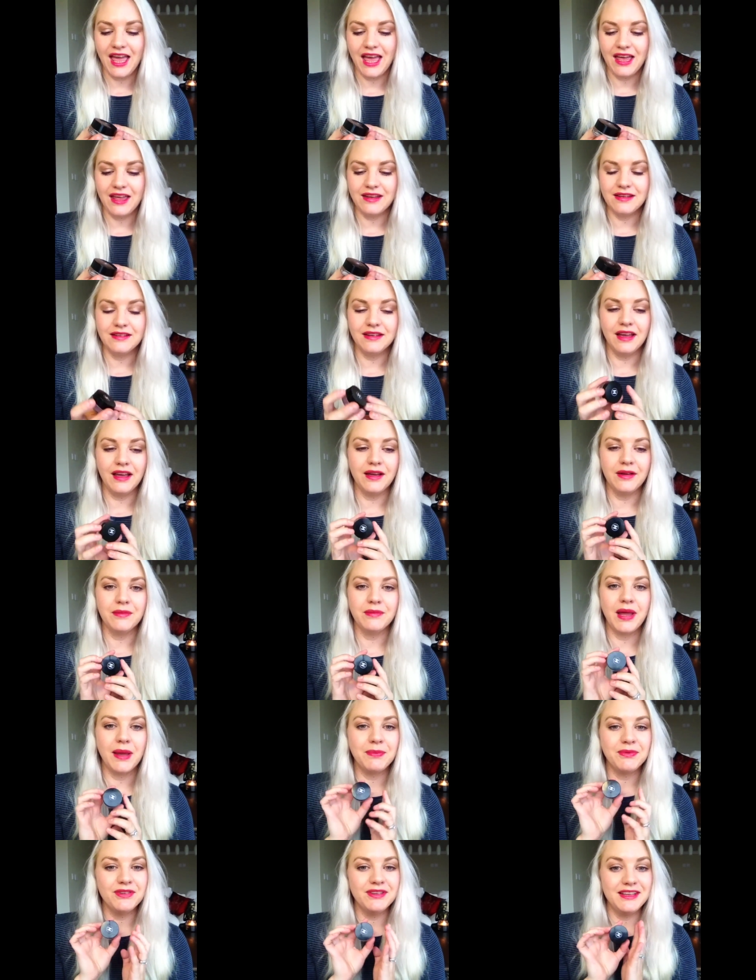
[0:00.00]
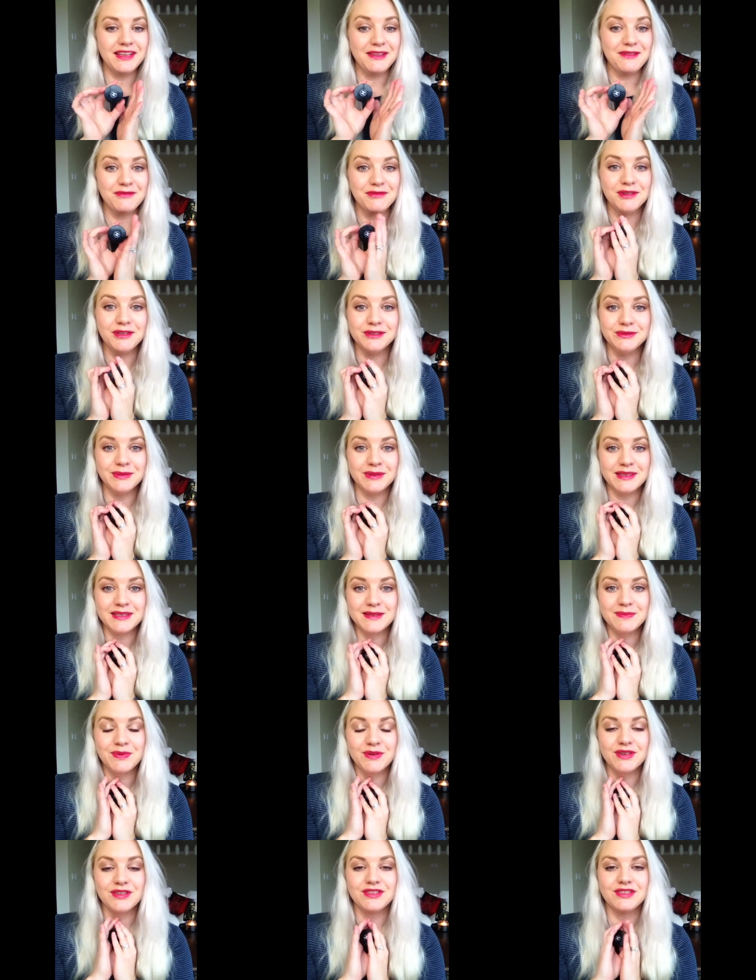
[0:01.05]
And I'm absolutely thrilled with this
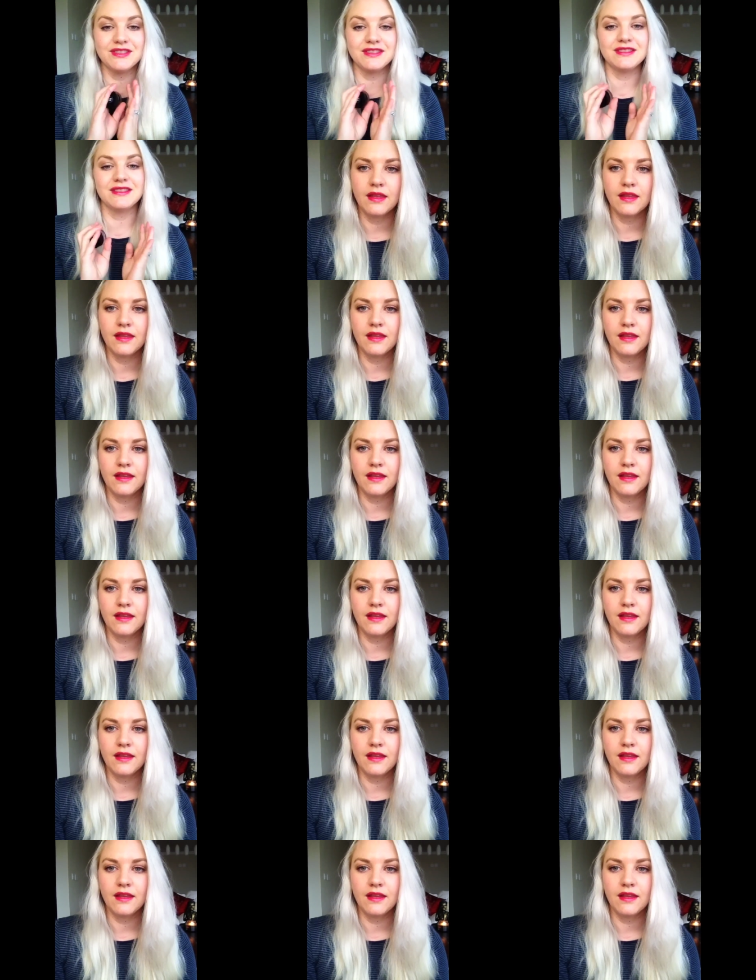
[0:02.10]
purchase.